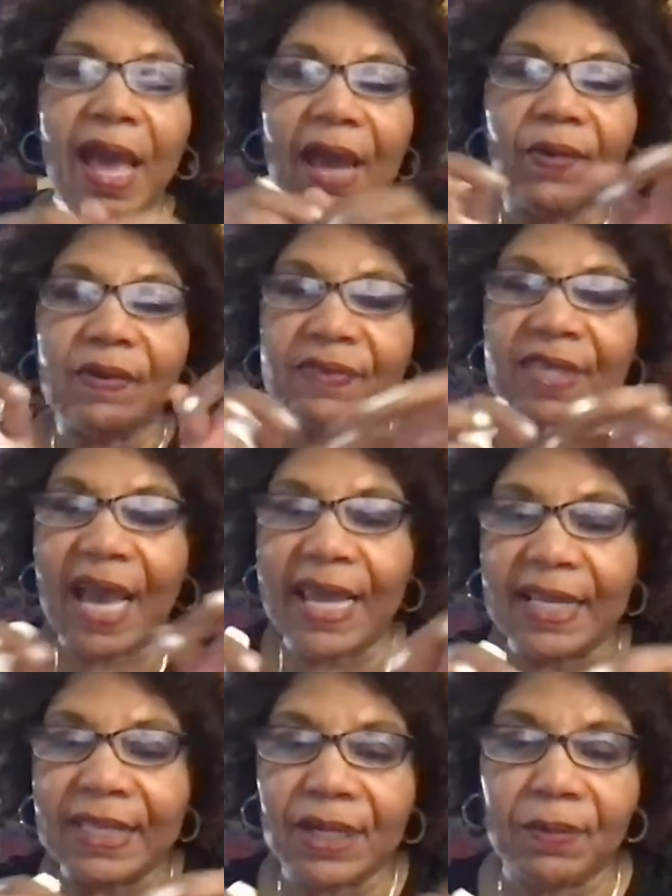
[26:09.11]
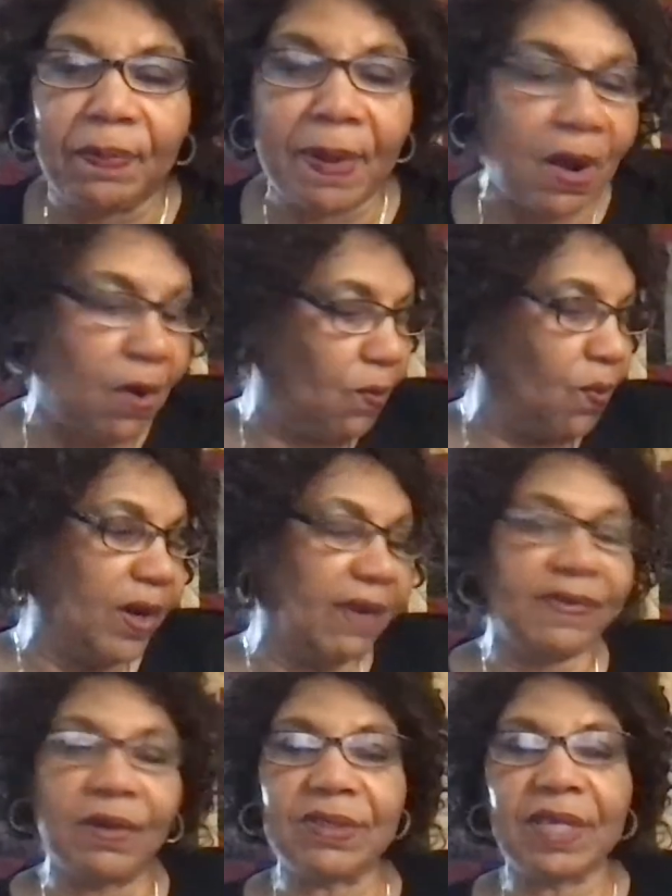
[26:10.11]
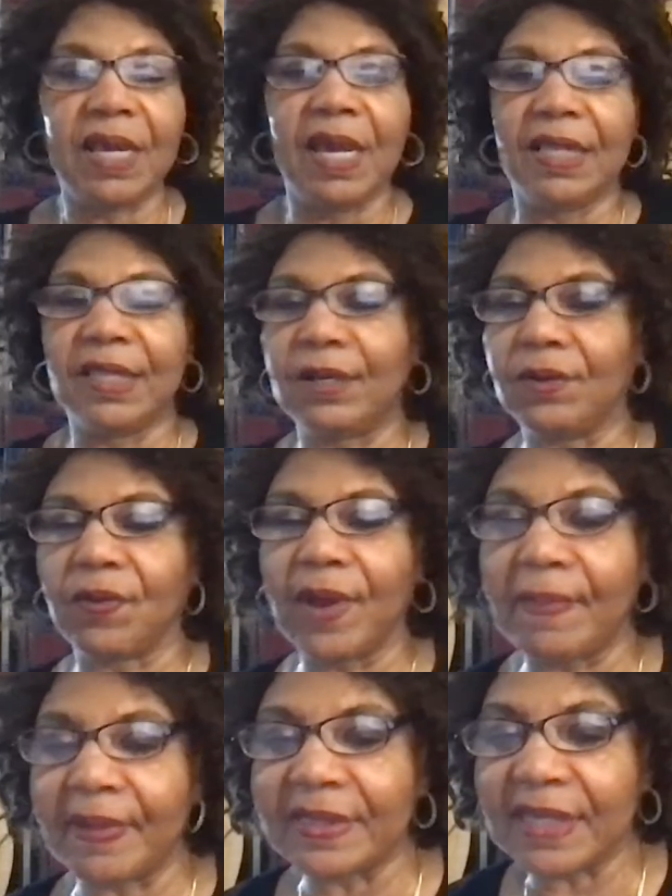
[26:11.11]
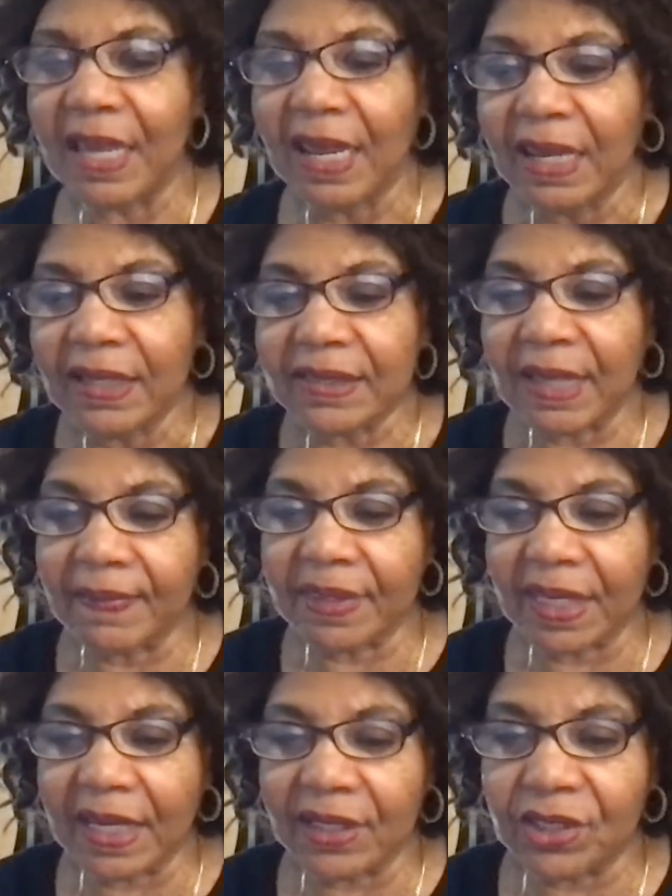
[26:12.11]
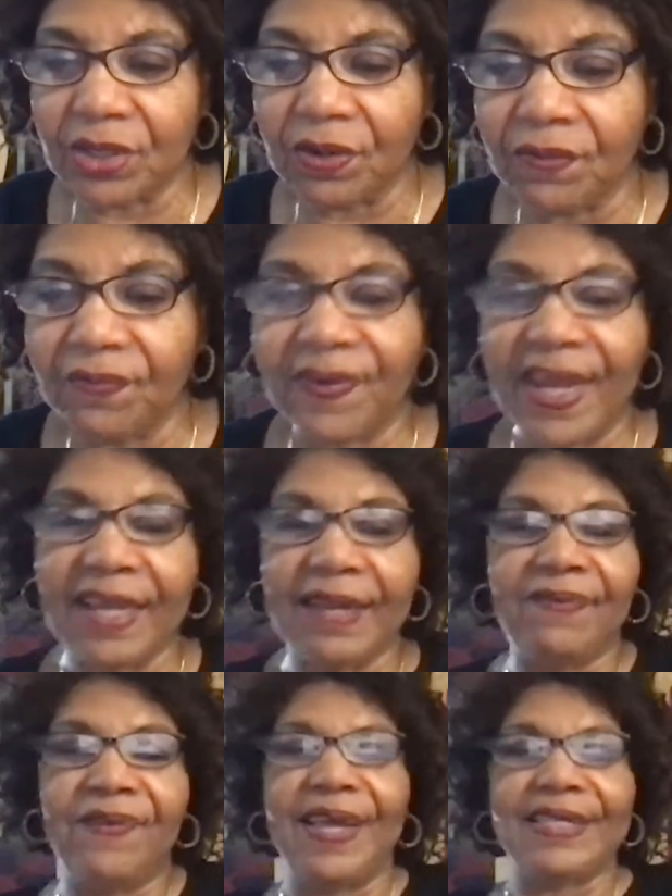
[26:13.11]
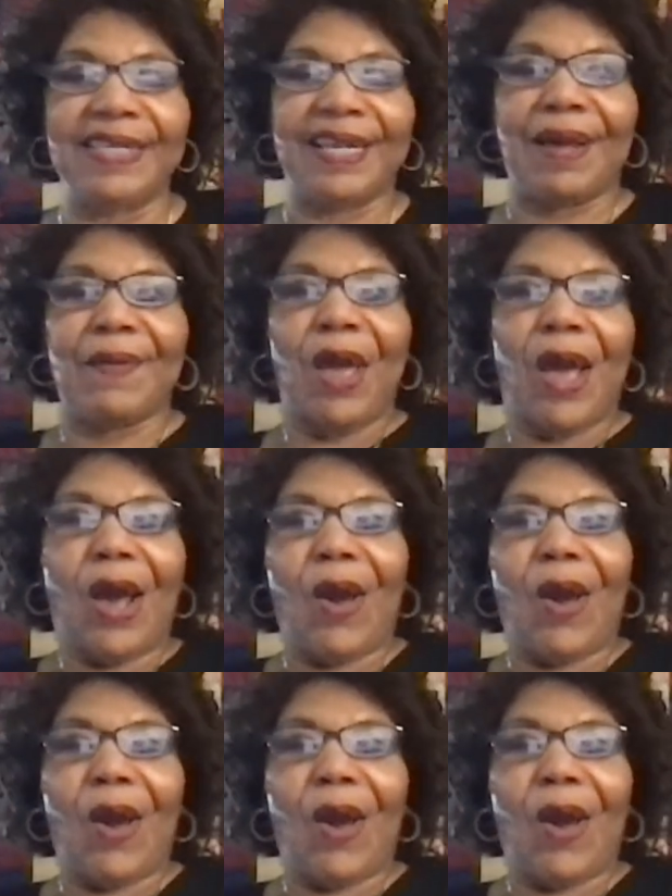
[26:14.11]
I would have tied a little bow, one of those little ribbons, something to fancy it up.